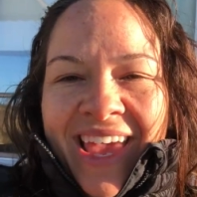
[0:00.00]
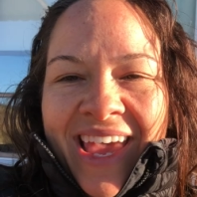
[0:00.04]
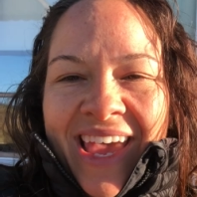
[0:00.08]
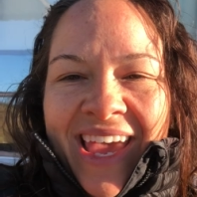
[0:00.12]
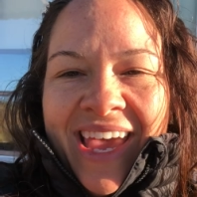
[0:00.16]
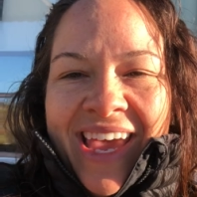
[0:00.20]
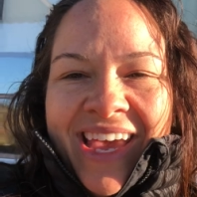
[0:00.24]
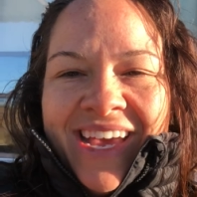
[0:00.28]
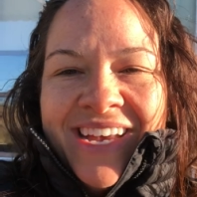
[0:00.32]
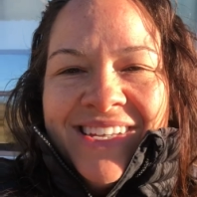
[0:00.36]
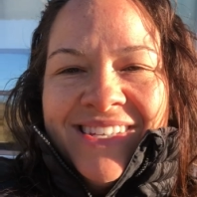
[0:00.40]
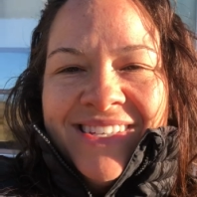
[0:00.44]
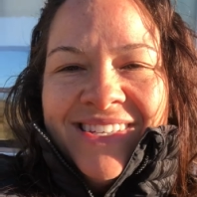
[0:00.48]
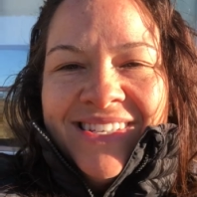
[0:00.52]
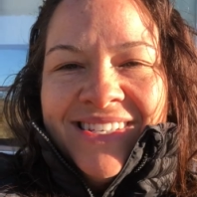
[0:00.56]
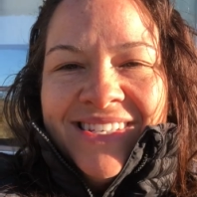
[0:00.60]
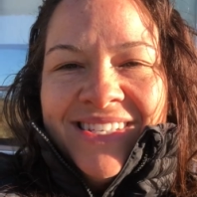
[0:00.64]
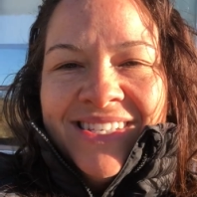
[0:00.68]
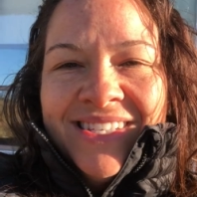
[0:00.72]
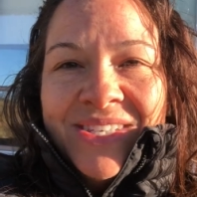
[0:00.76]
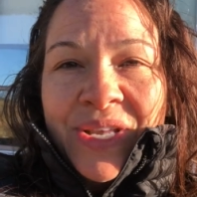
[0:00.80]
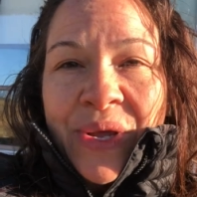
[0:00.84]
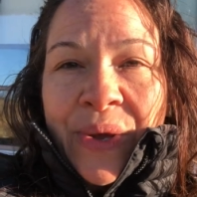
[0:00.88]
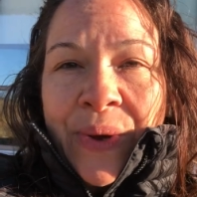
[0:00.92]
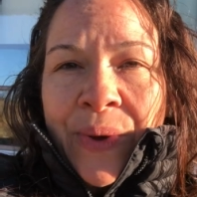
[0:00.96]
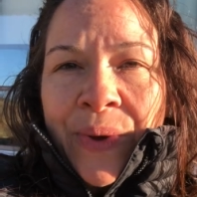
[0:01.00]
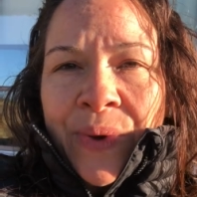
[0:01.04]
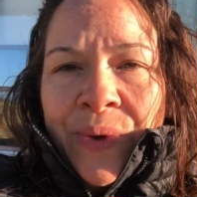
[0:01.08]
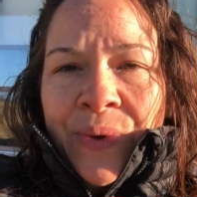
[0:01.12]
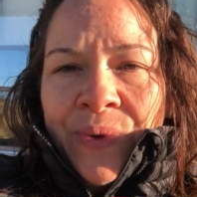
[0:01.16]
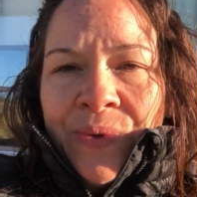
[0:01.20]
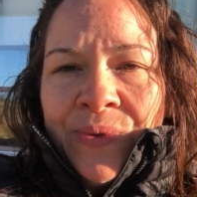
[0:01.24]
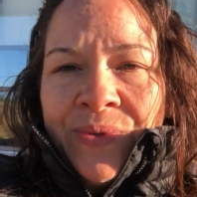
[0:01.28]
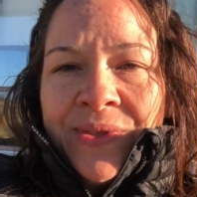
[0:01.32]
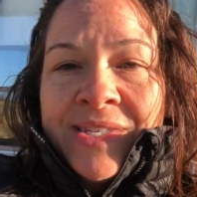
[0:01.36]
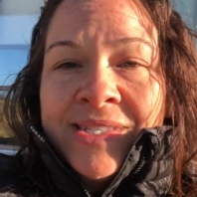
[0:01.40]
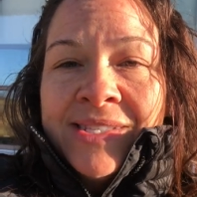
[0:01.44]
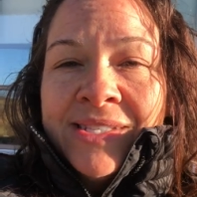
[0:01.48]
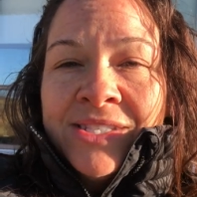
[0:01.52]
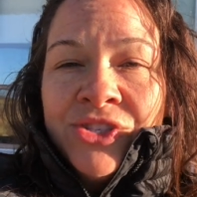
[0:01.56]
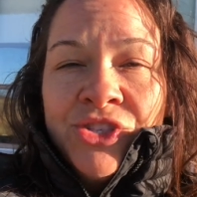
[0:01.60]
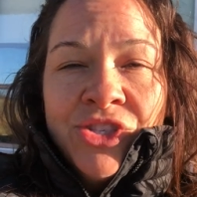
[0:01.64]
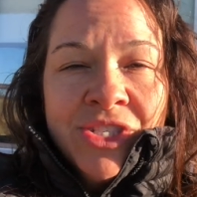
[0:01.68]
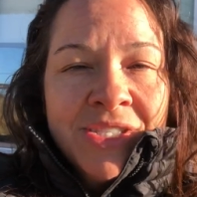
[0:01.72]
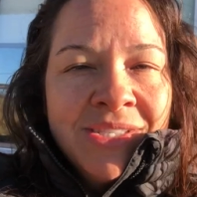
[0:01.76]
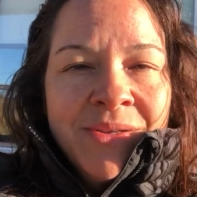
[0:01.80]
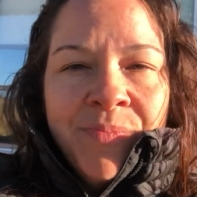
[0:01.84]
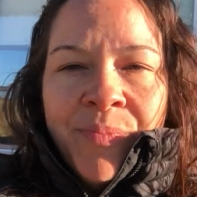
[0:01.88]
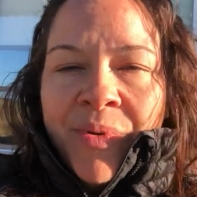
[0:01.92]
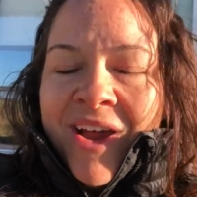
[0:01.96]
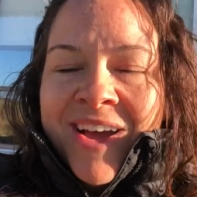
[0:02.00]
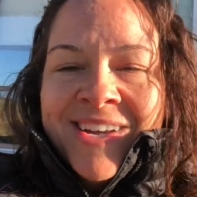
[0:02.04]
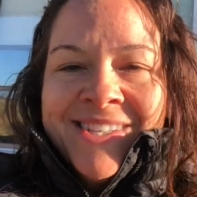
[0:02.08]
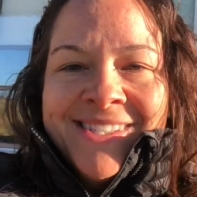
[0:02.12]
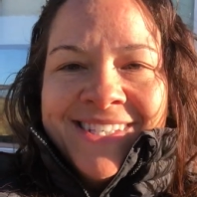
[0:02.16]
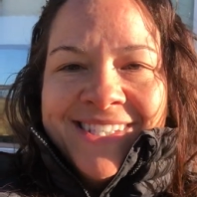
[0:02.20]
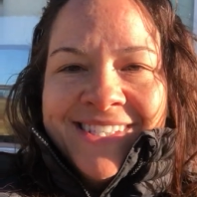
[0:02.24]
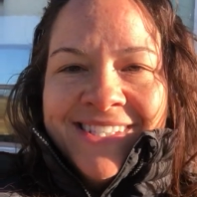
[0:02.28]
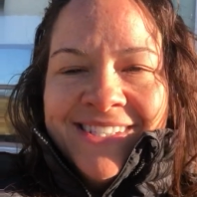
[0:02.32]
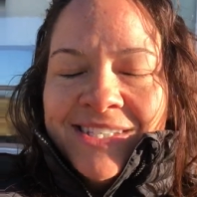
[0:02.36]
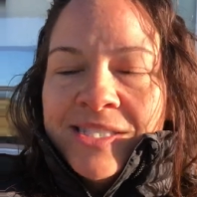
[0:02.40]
And so this is just a process.